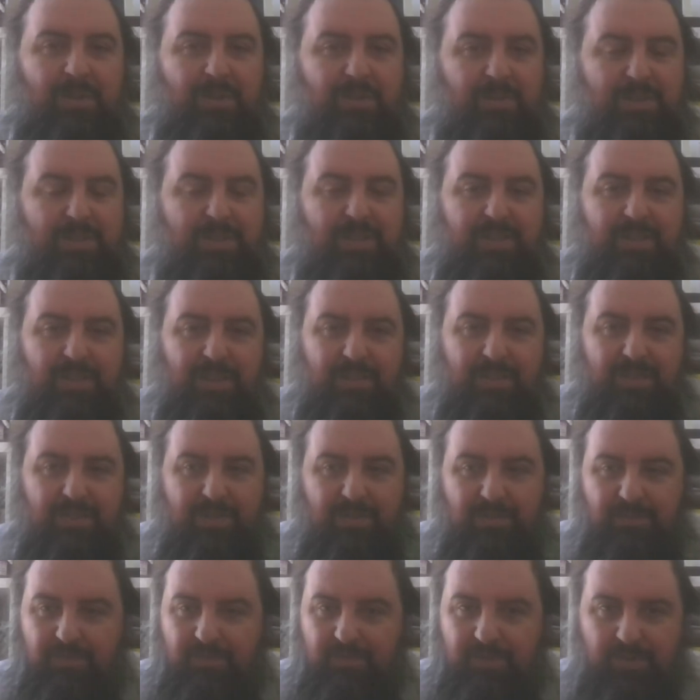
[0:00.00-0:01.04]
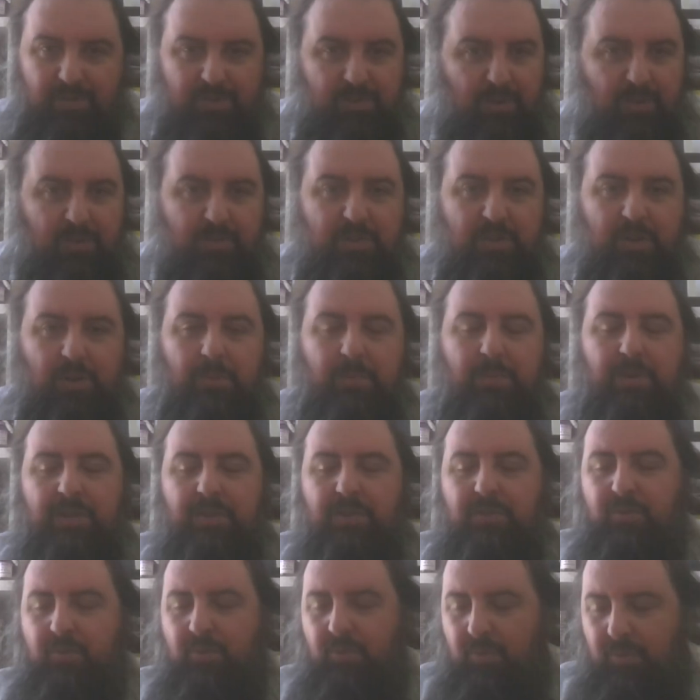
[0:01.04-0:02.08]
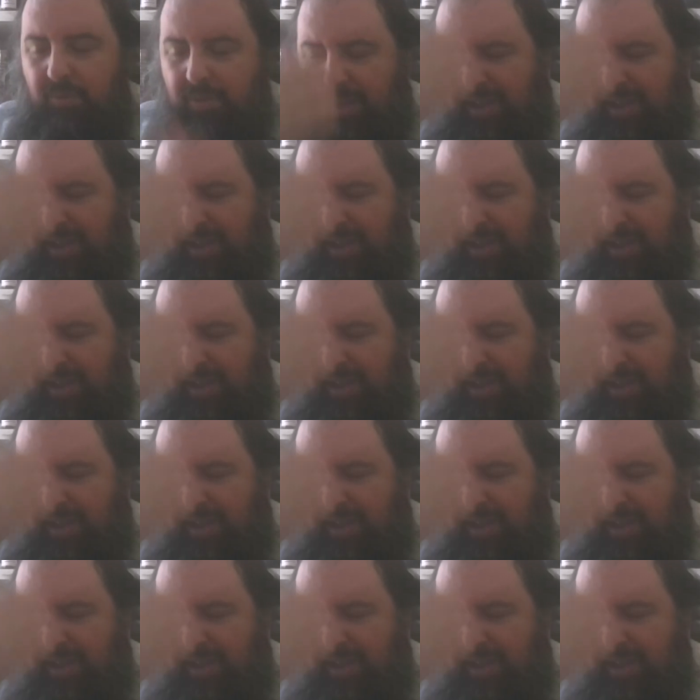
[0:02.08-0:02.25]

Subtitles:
which is not common at all. I